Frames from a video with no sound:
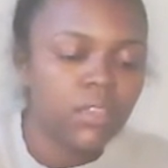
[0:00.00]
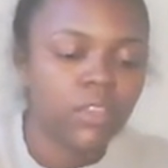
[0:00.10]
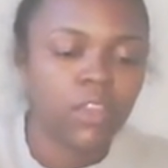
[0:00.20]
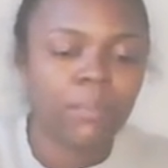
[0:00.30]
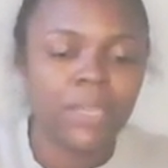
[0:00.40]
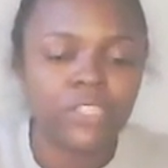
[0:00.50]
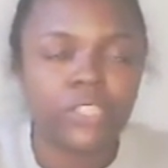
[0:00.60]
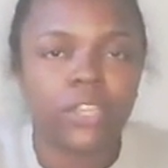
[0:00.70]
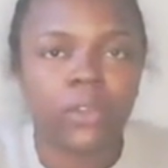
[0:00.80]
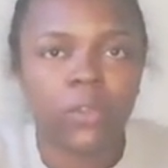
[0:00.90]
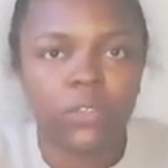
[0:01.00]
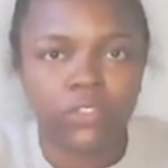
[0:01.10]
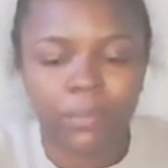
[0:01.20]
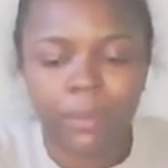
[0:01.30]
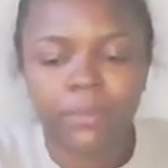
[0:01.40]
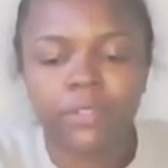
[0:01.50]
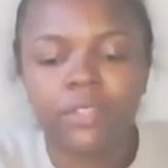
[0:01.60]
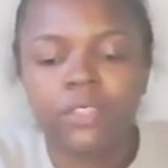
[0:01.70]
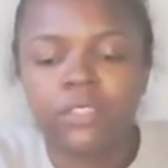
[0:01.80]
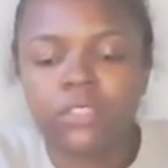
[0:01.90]
Y'all make sure y'all always remember
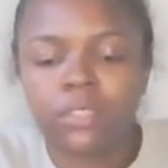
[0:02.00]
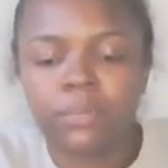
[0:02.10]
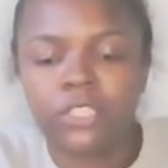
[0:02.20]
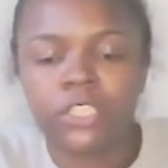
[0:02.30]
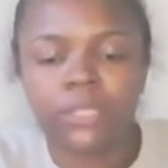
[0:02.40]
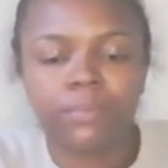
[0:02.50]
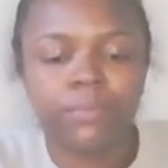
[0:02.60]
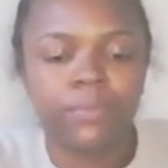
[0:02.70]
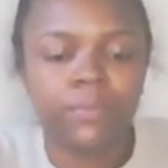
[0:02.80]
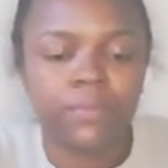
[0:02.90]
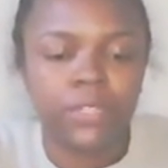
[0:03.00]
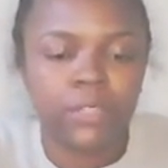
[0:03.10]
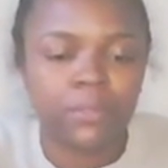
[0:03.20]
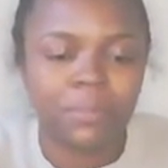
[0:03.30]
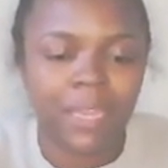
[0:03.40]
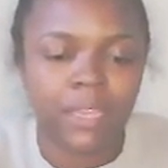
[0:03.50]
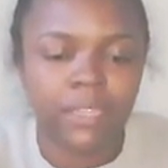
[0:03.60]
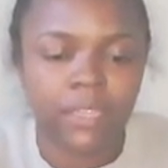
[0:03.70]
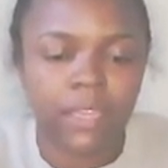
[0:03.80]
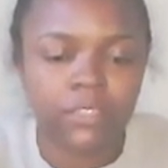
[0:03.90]
to put your needles back in
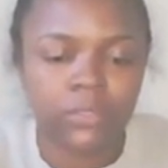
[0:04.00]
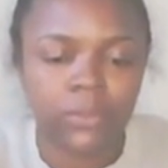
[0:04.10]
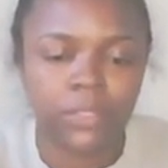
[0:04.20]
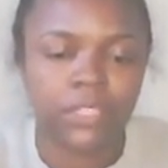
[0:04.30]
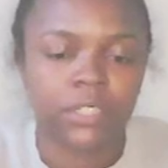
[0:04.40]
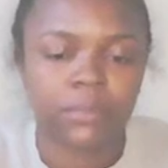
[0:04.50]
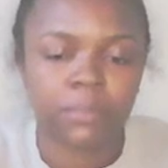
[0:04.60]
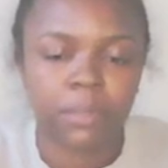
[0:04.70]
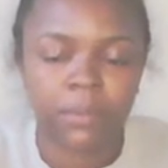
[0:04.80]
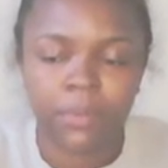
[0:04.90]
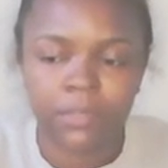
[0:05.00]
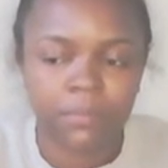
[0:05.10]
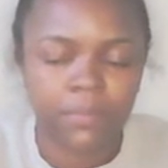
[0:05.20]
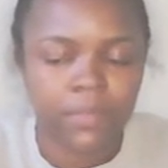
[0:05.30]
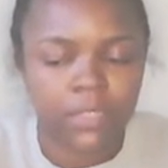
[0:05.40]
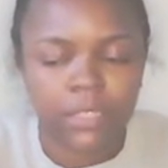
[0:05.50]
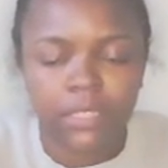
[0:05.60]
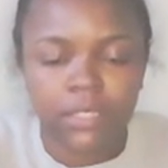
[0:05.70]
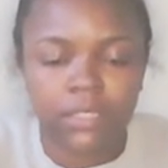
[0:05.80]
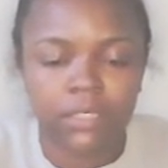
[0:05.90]
the case or put them up,
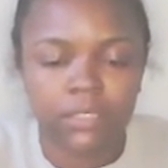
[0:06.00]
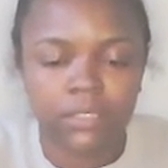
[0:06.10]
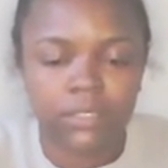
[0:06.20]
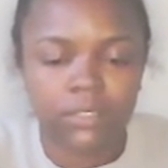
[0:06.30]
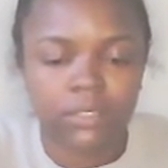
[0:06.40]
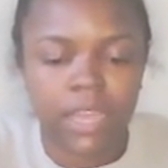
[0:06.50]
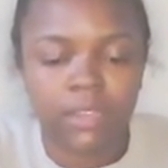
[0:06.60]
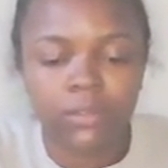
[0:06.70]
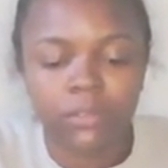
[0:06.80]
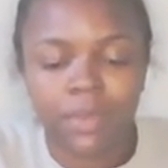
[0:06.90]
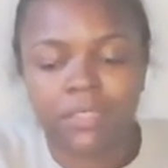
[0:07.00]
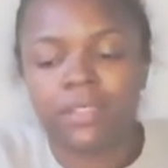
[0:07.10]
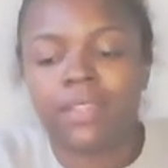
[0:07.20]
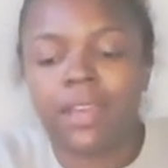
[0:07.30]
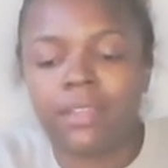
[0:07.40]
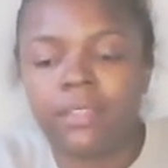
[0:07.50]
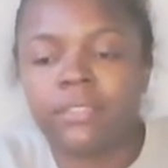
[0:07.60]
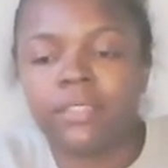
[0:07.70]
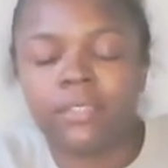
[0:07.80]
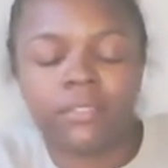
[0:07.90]
because I lose mine a lot
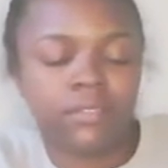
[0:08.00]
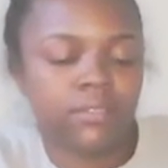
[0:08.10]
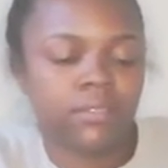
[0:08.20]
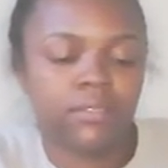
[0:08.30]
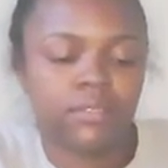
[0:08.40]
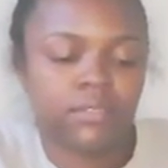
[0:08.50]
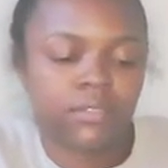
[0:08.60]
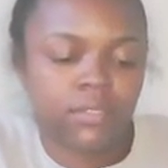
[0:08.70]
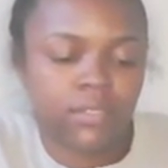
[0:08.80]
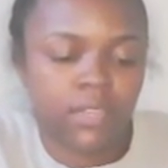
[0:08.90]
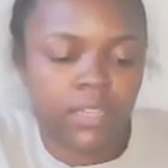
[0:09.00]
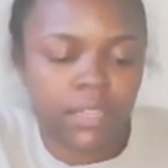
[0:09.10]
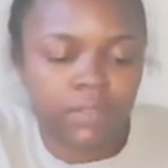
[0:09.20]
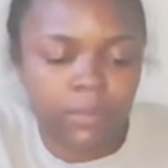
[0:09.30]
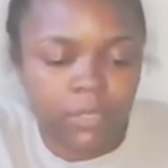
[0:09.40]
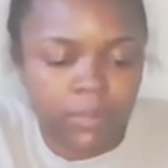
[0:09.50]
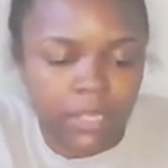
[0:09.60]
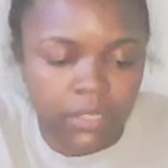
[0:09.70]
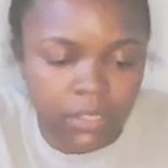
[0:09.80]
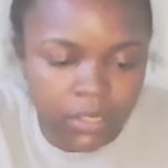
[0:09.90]
like that. I never put them
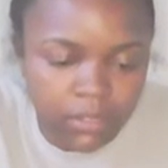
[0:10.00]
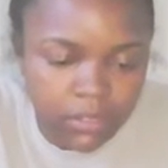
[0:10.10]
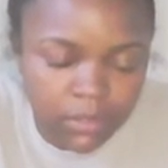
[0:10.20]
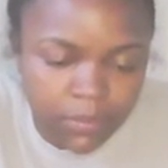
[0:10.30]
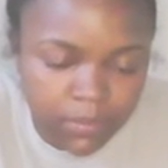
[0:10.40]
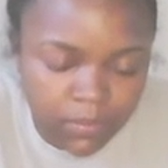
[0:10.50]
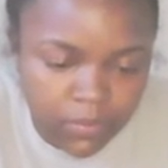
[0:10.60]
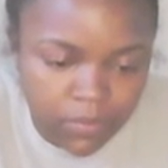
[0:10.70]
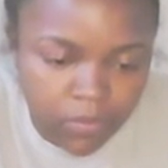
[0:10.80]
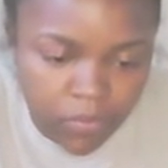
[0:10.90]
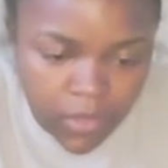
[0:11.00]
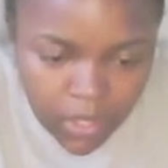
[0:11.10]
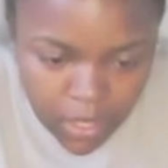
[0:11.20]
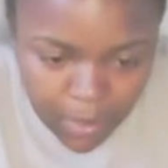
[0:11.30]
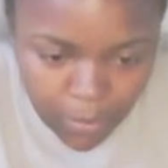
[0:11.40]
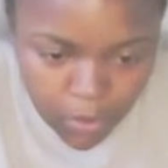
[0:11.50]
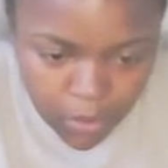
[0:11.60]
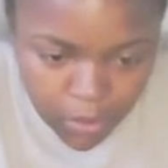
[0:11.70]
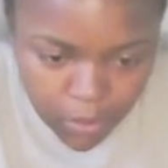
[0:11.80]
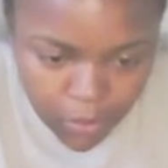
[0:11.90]
back in the case. And I'm going
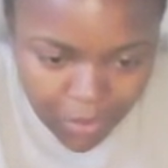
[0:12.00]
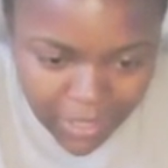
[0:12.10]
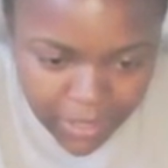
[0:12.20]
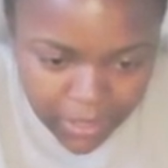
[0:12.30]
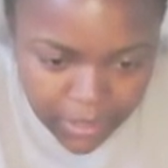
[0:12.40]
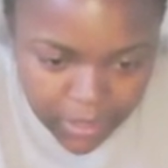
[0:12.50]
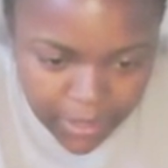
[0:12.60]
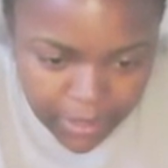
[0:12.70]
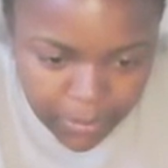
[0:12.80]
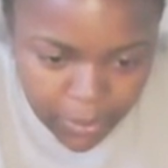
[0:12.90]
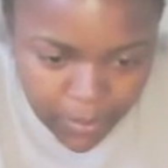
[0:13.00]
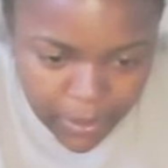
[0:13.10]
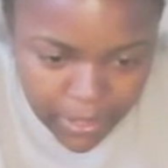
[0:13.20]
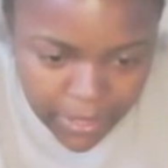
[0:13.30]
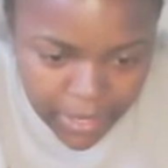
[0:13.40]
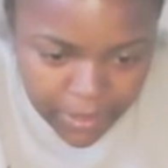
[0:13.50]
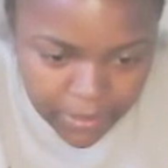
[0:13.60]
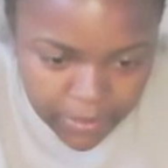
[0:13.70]
to glue right in the middle of that knot.